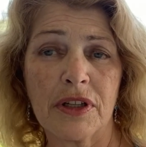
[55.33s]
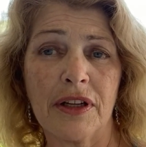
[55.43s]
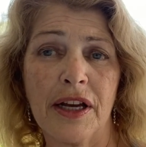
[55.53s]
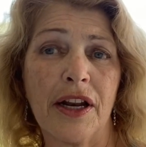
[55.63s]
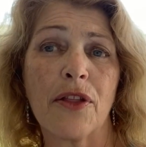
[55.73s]

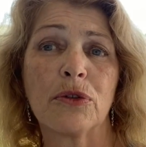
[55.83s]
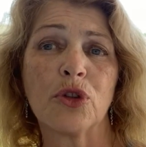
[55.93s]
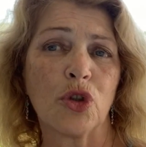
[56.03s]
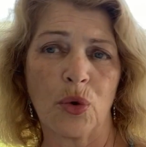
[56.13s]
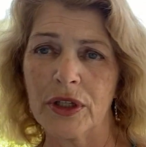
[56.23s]
another
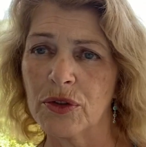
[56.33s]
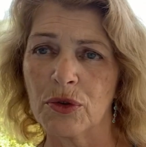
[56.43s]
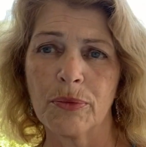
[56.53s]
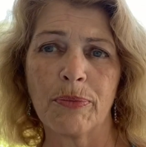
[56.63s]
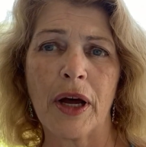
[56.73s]
joint
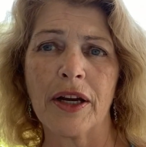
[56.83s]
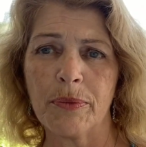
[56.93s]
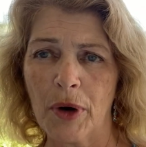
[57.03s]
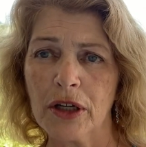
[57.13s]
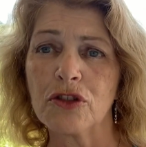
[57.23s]
or body
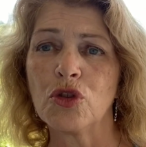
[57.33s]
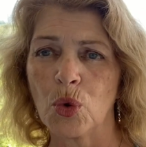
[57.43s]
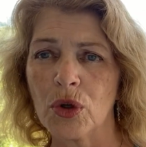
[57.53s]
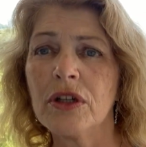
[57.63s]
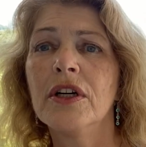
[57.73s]
part
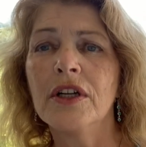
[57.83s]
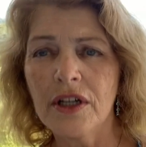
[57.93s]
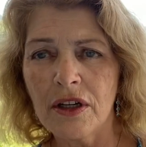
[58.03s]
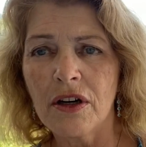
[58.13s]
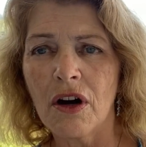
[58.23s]
sore
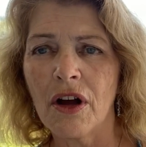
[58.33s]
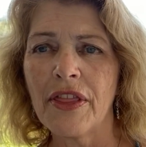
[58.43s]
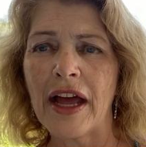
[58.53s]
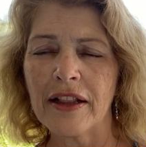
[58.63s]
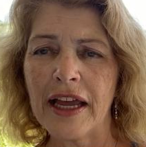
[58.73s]
on
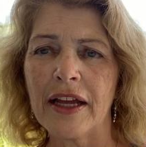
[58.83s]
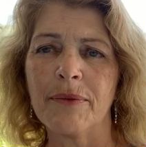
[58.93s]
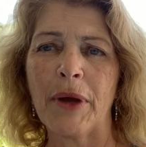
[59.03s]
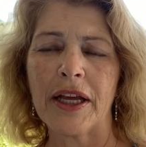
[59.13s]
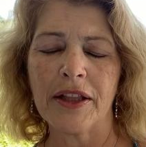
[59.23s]
that leg
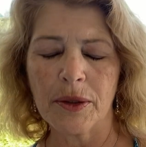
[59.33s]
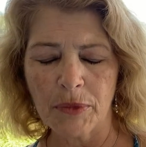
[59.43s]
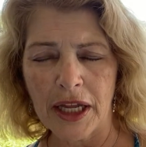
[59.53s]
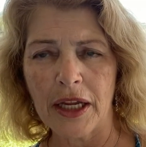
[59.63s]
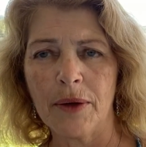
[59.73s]
making them
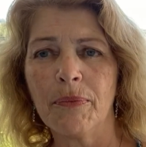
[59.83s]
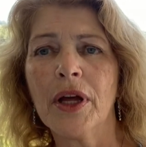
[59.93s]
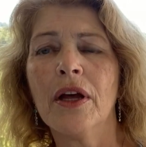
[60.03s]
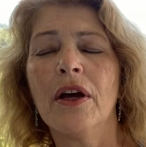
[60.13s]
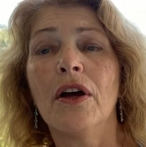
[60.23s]
lame?
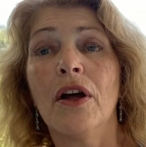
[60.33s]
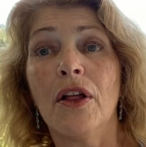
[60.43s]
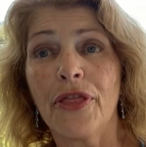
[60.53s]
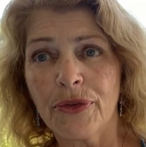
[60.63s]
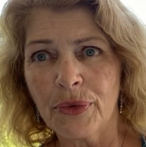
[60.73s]

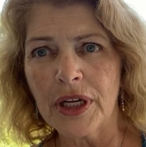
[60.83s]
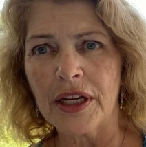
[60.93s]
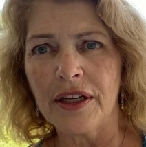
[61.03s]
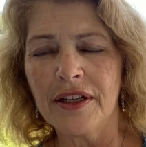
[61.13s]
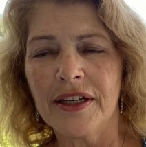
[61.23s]

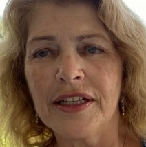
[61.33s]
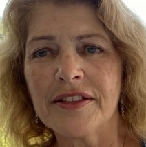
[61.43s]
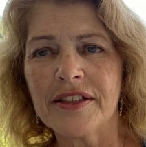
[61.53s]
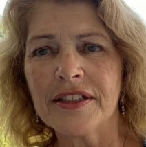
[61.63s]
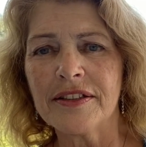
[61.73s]
3,
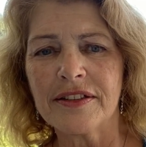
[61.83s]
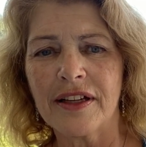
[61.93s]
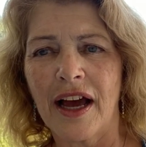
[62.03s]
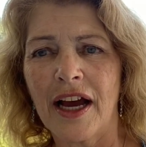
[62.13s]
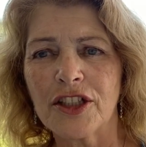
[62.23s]
is this
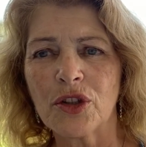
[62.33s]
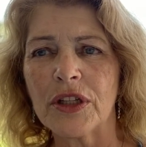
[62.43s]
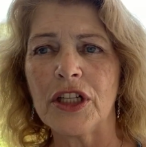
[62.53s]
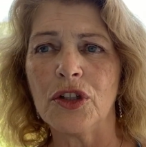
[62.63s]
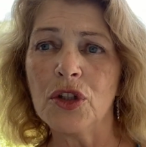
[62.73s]

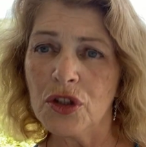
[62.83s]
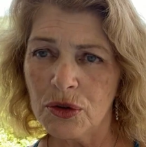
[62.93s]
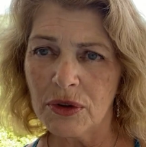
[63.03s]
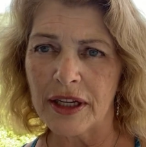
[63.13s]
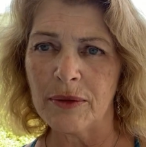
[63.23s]
actually a
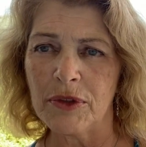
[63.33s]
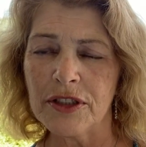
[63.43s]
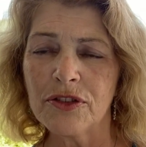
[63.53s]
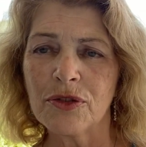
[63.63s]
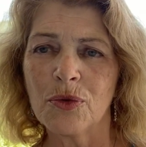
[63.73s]
new
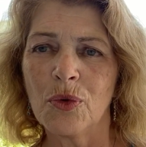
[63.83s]
lameness